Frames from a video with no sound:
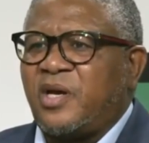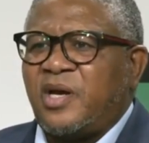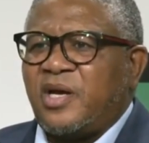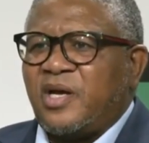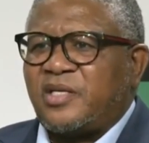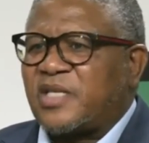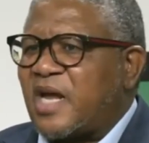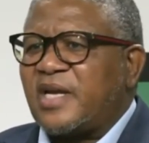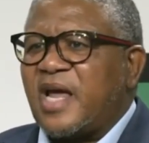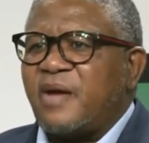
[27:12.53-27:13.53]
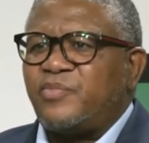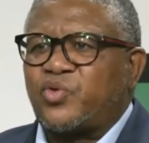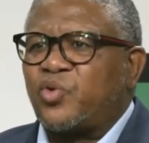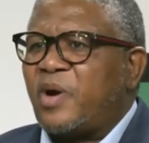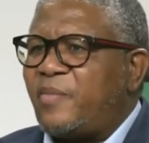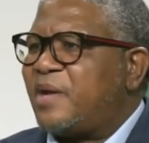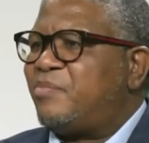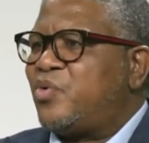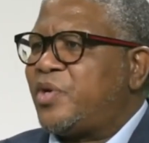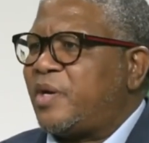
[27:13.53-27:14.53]
ZM, Zuma
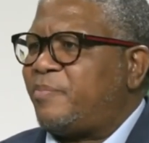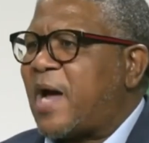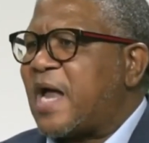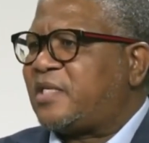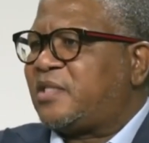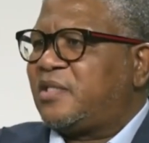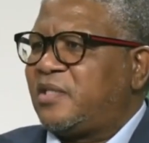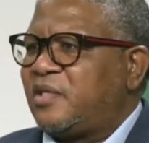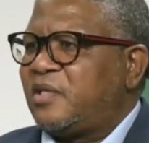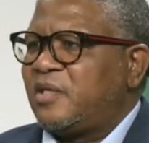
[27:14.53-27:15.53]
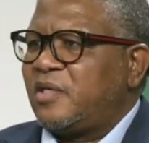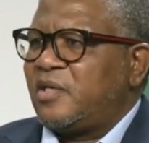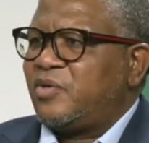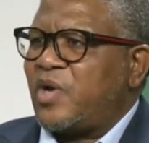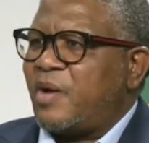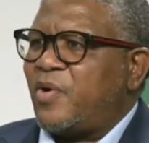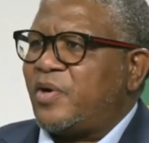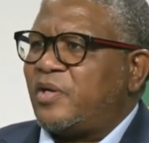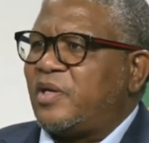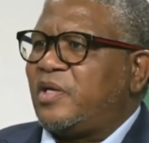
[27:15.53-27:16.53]
Maibuye party.
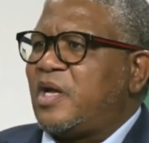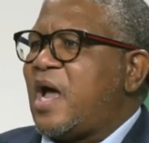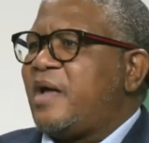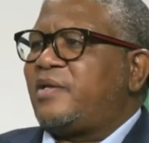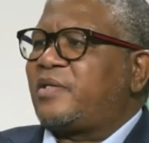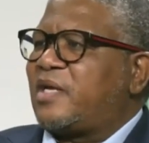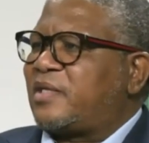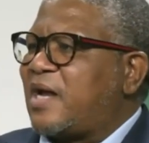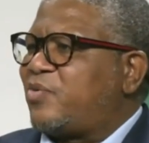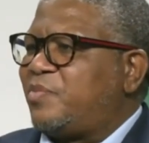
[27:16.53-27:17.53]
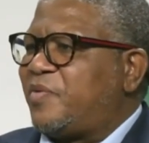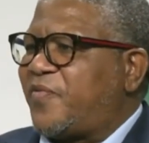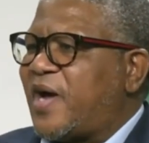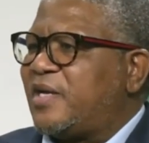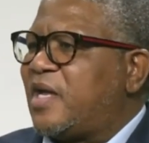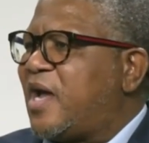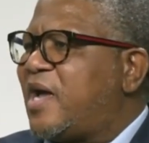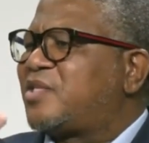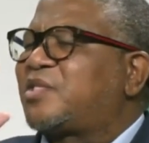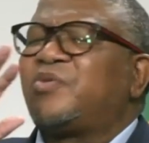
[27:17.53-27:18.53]
That will be fine. The
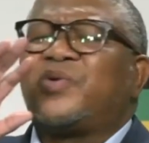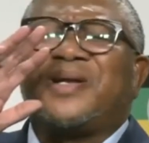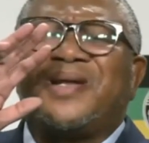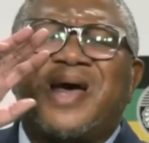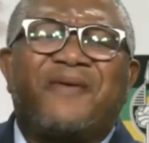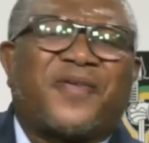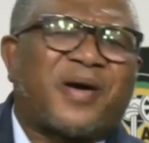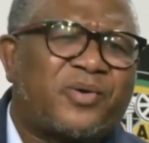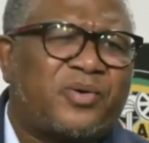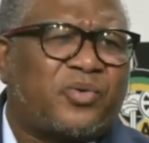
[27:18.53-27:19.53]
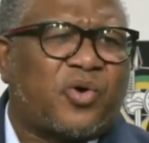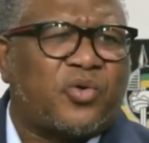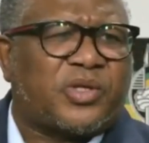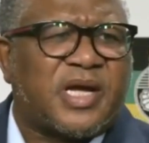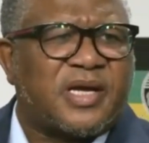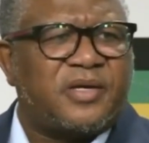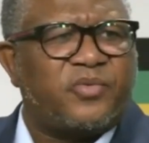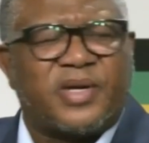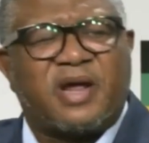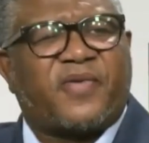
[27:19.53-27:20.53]
ANC will never go there.
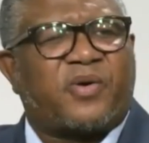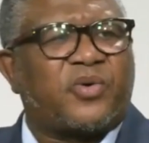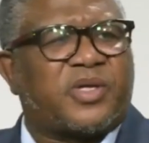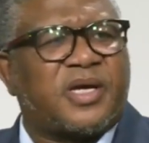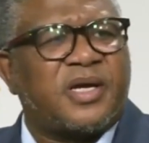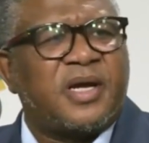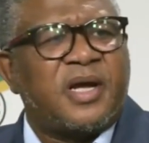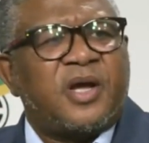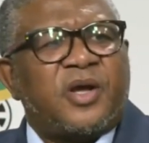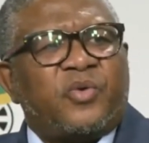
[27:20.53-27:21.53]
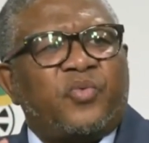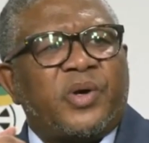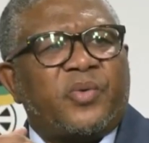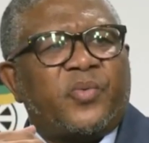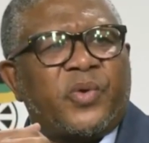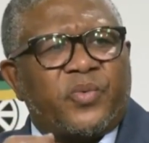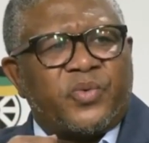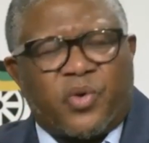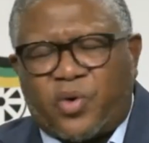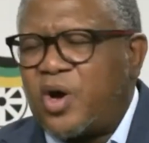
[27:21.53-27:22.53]
Will never go there.
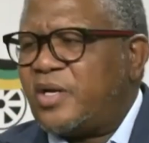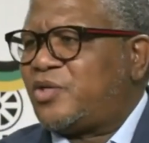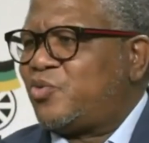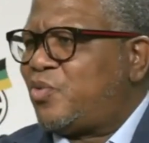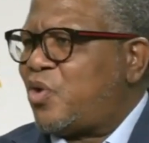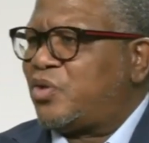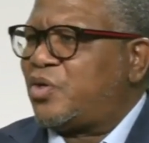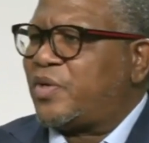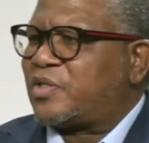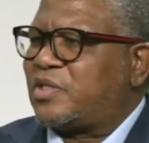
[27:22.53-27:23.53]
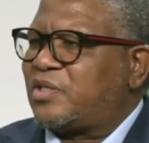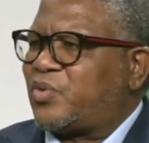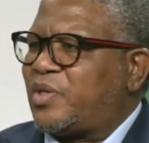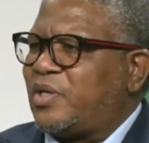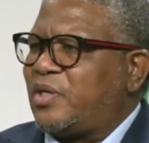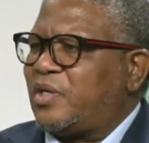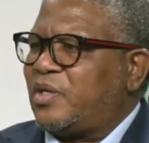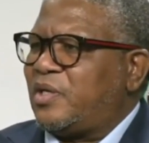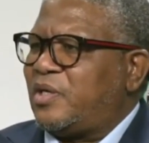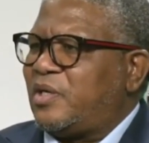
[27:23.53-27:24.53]
You call it Umkhonto weSizwe.
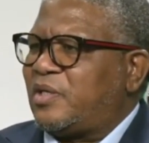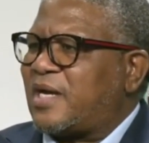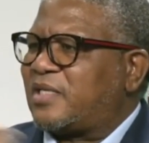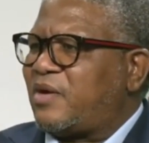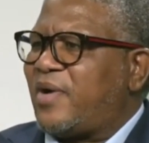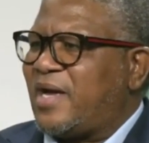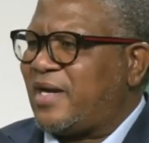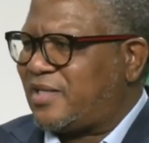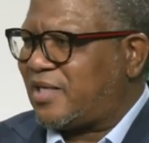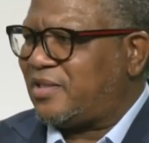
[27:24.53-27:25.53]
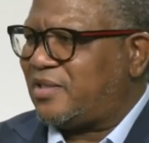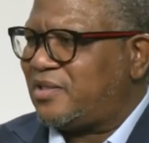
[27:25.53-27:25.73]
That is our heritage.